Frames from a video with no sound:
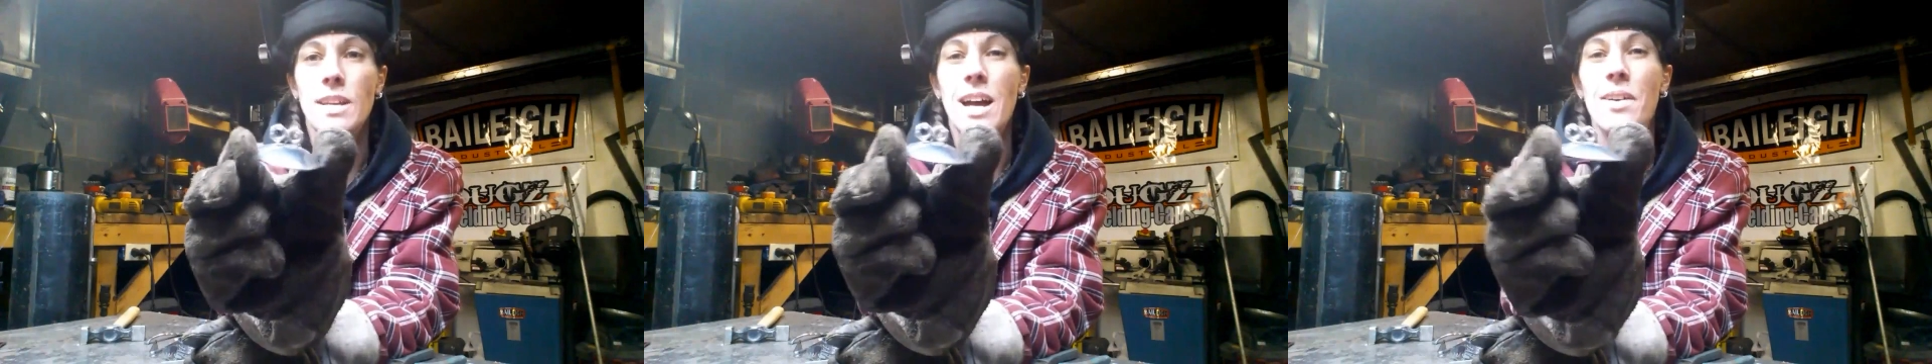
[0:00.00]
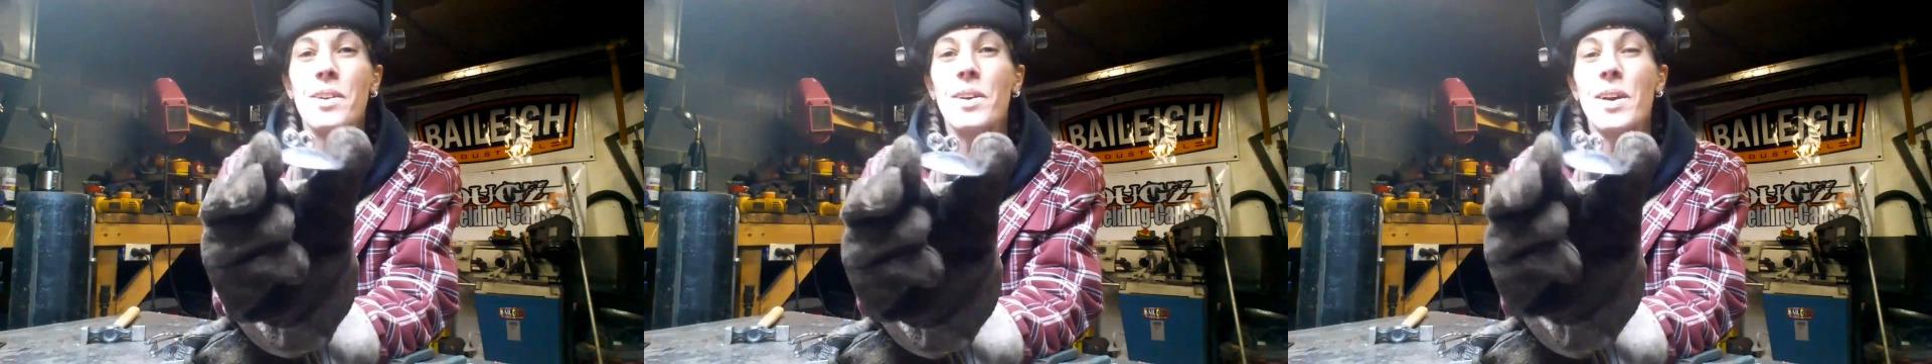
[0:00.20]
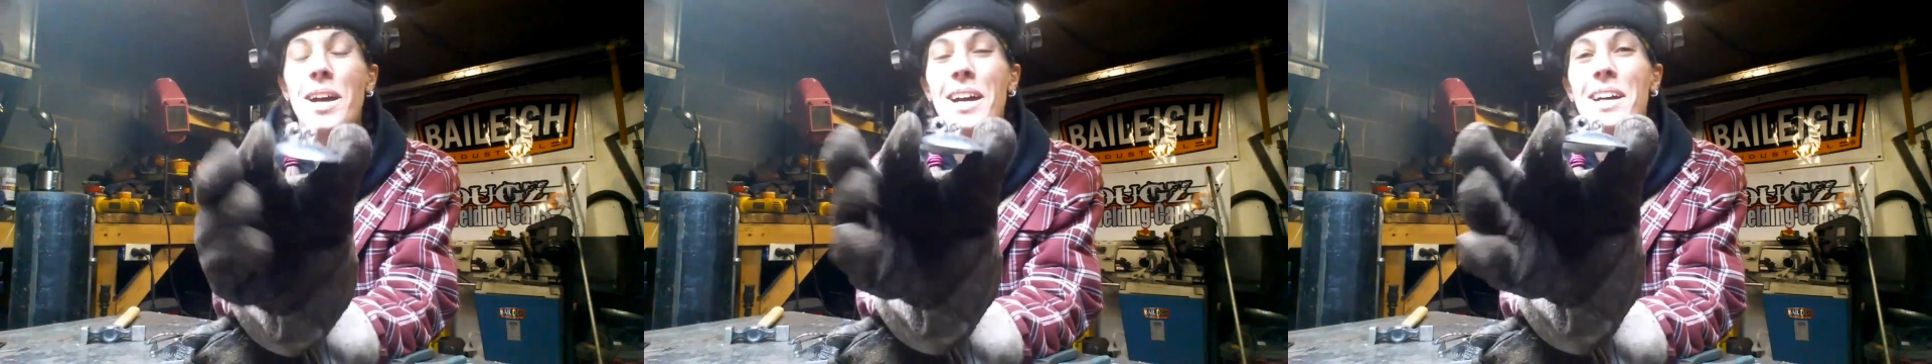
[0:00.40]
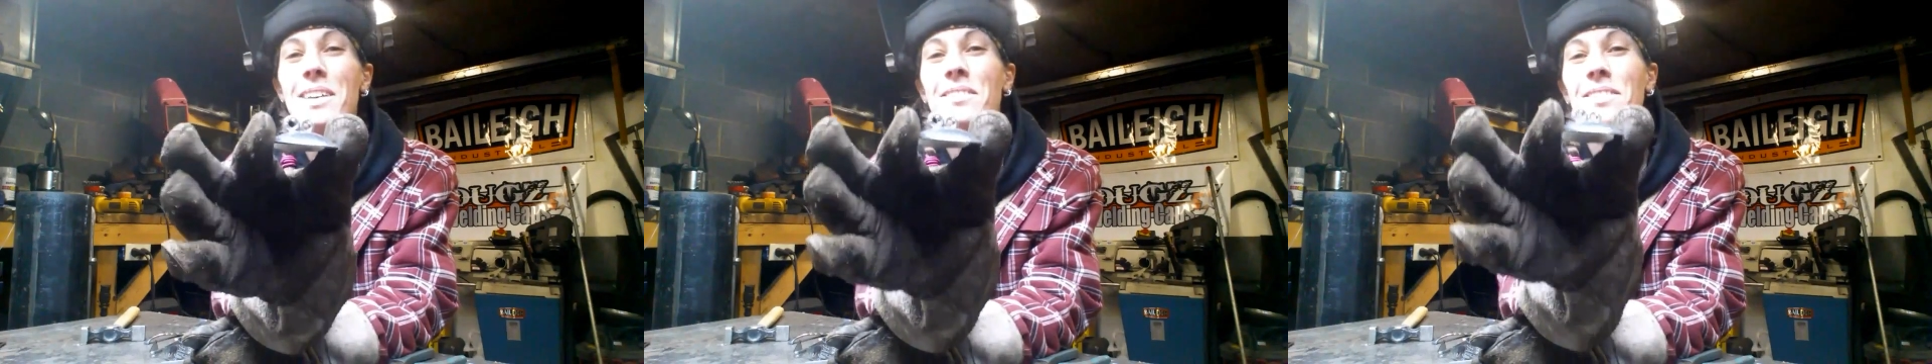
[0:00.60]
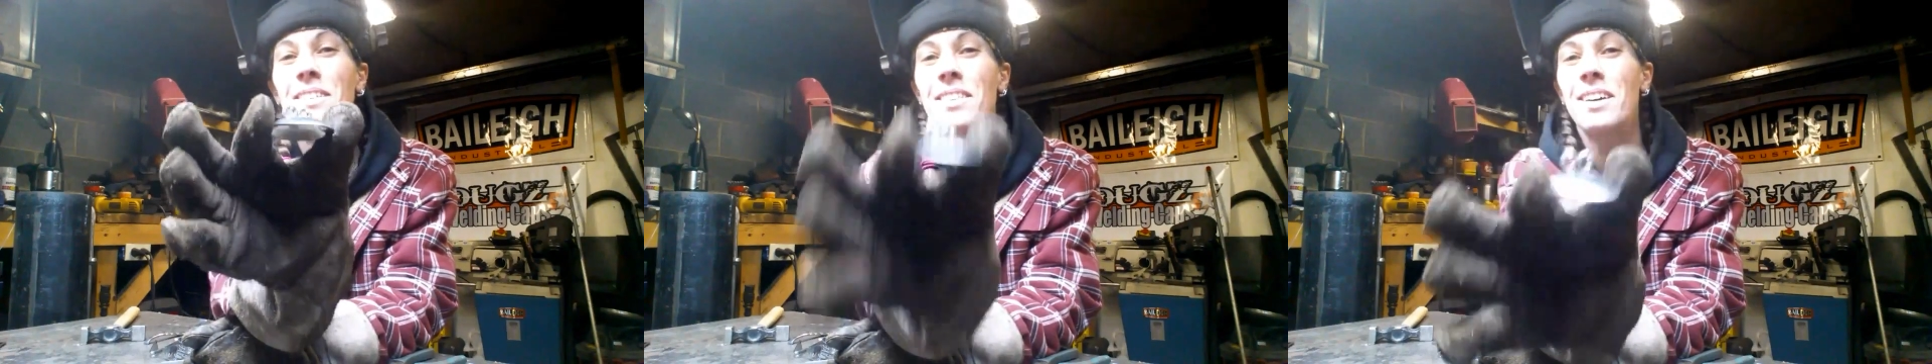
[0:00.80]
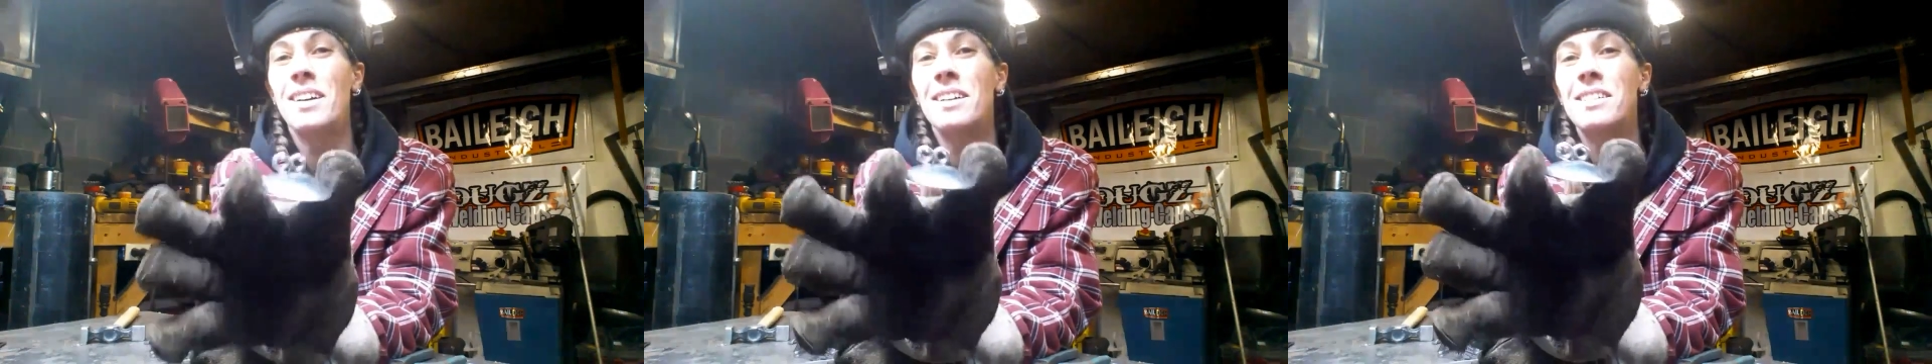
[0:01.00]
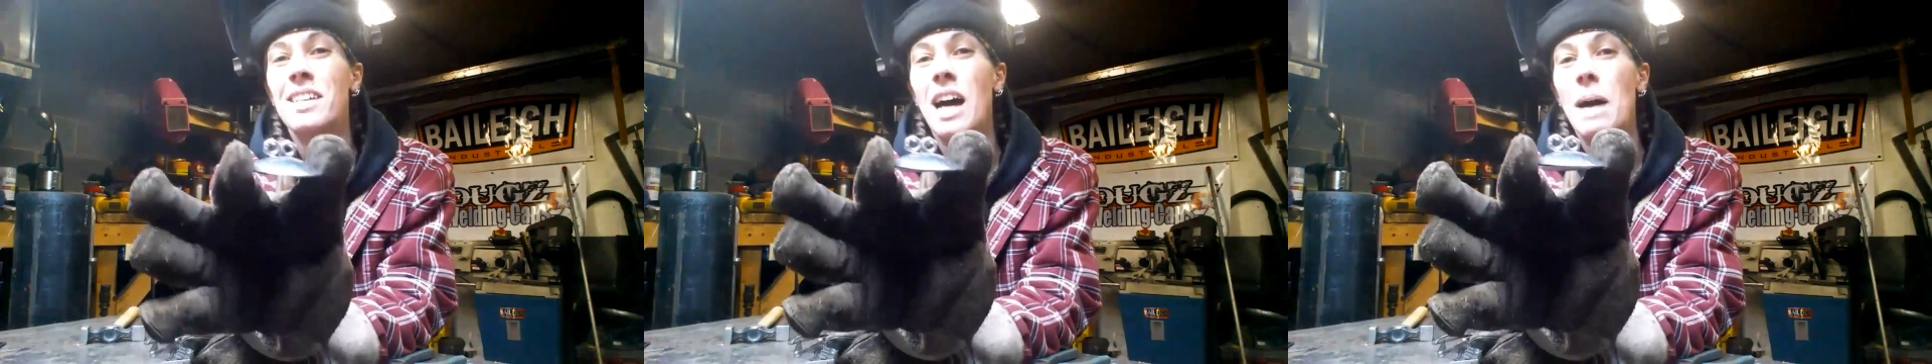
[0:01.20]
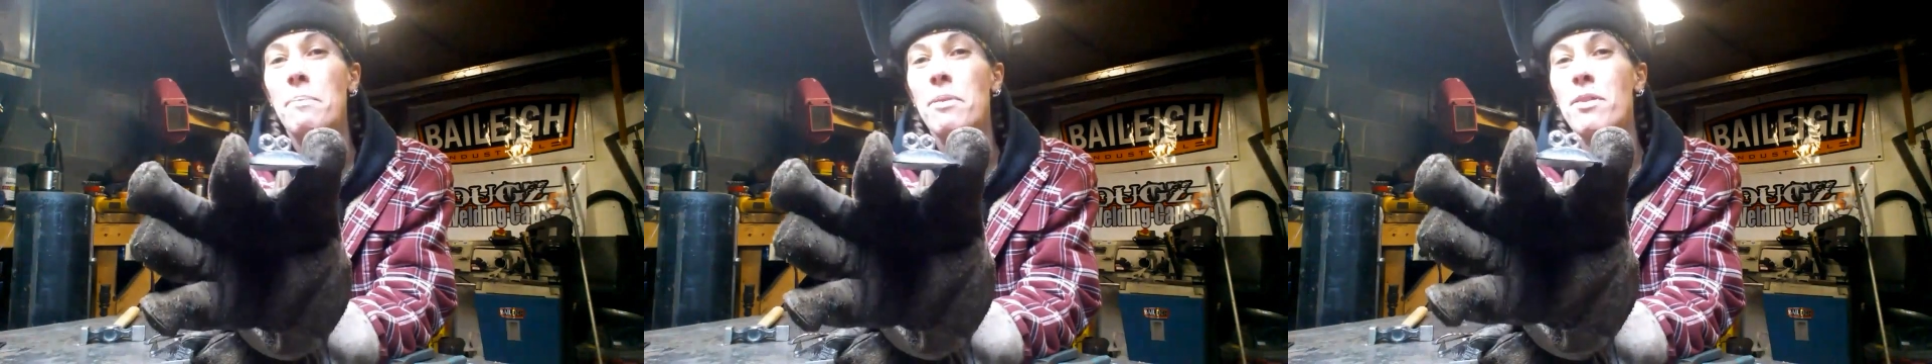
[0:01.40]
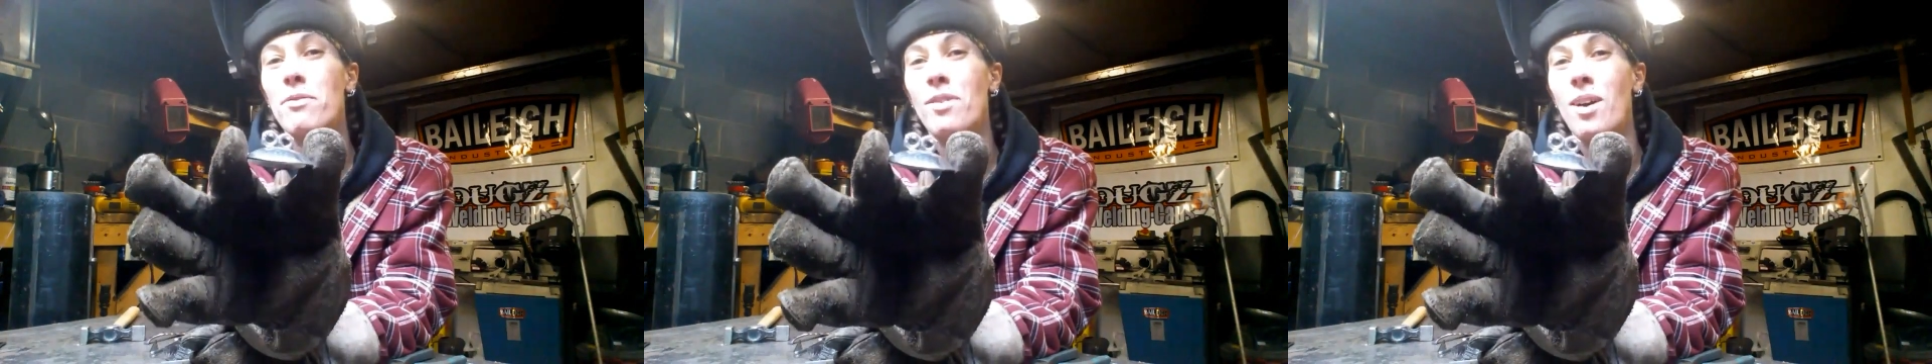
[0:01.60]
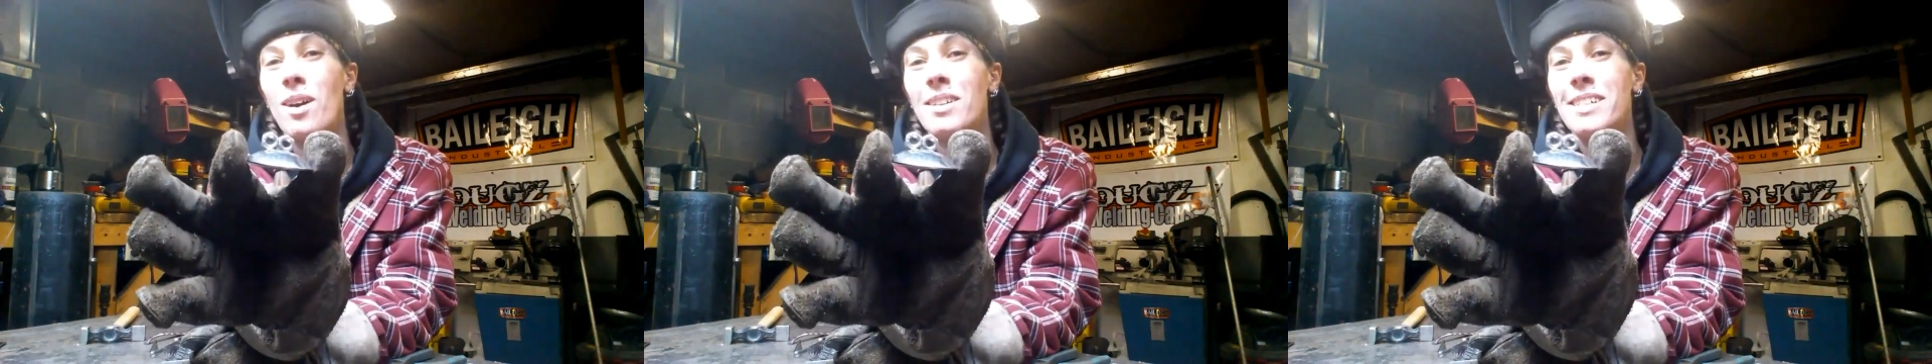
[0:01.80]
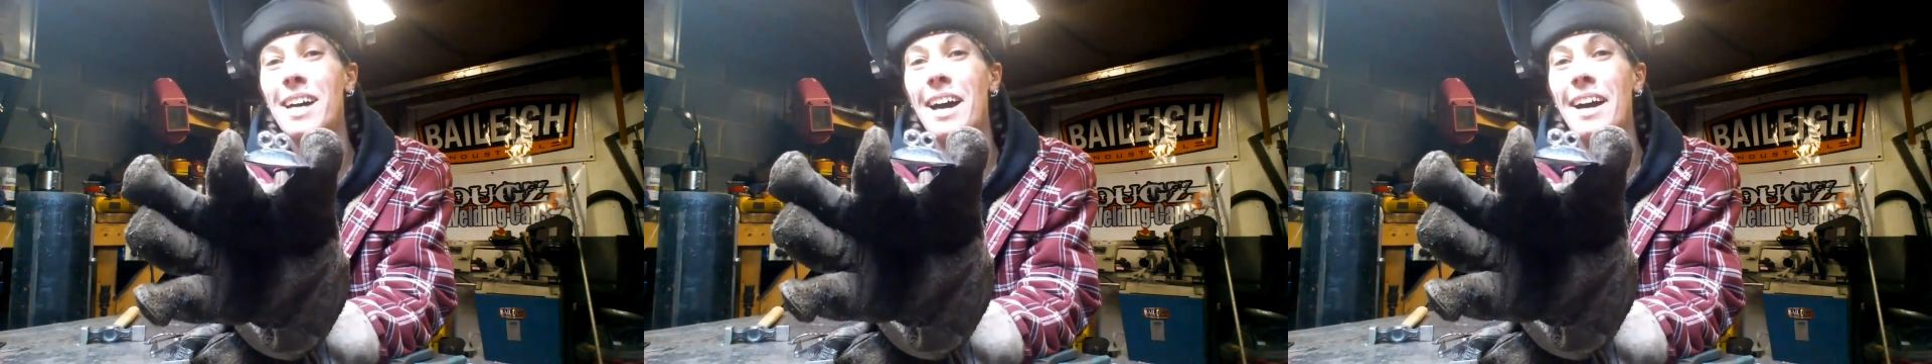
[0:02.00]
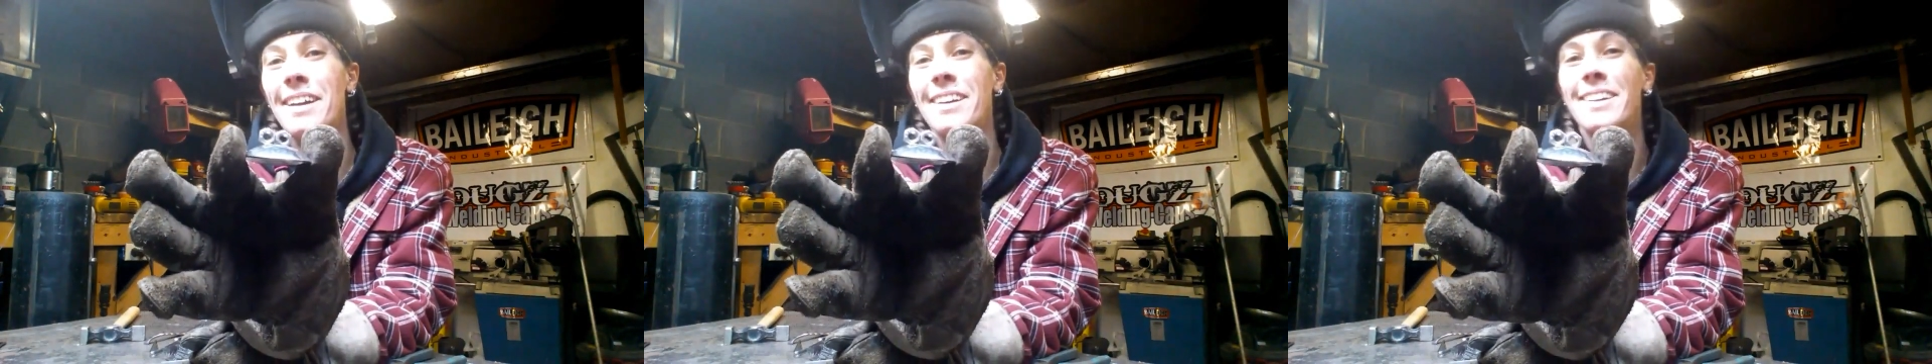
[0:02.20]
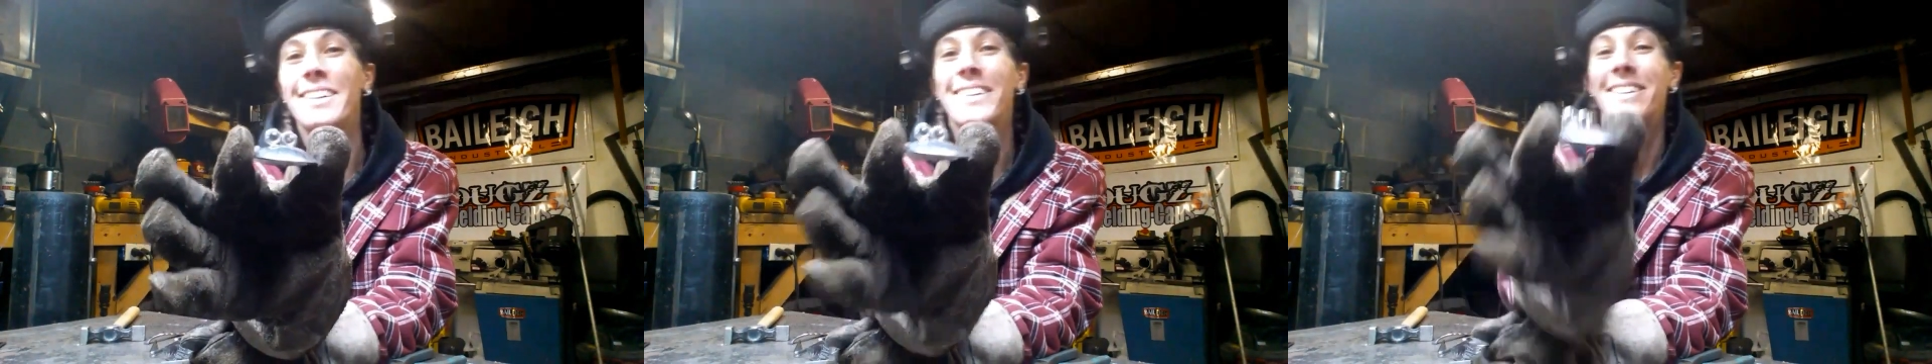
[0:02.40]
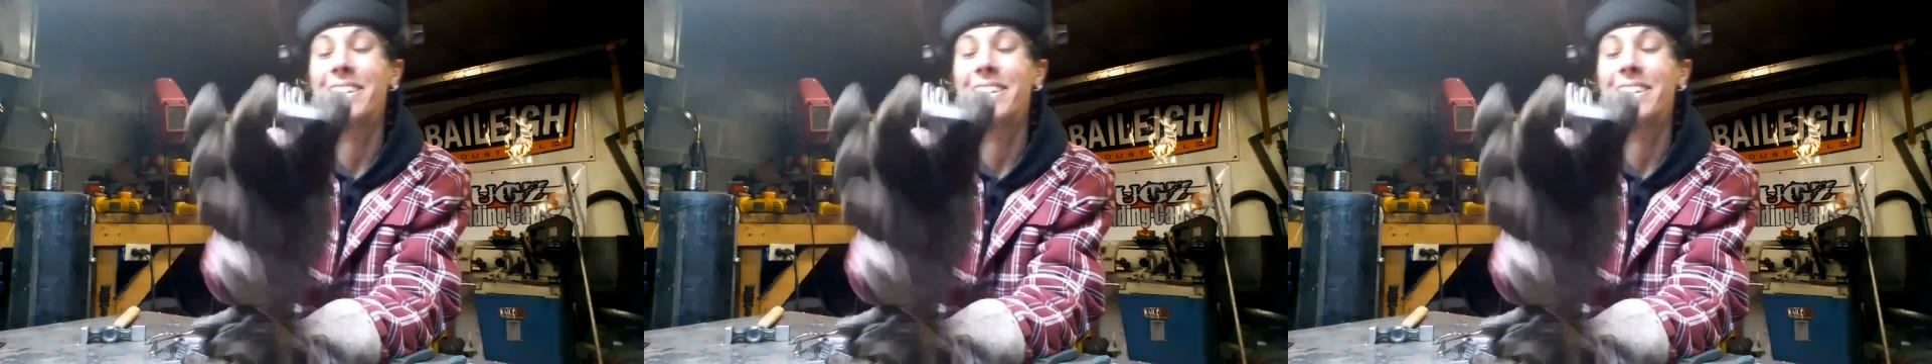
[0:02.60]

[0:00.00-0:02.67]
now you have the top of the frog's head